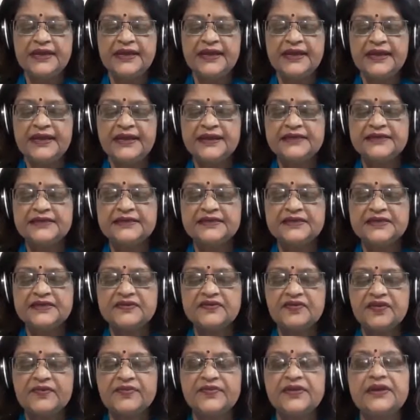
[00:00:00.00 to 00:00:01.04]
enters
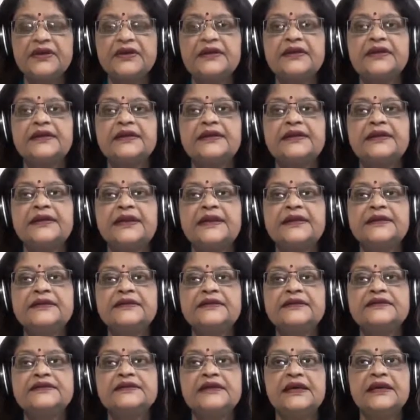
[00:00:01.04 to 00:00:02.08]
from the right
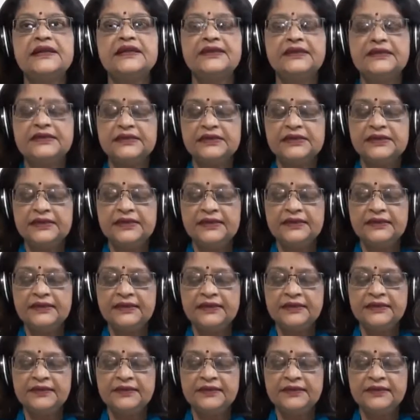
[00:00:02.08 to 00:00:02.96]
silently,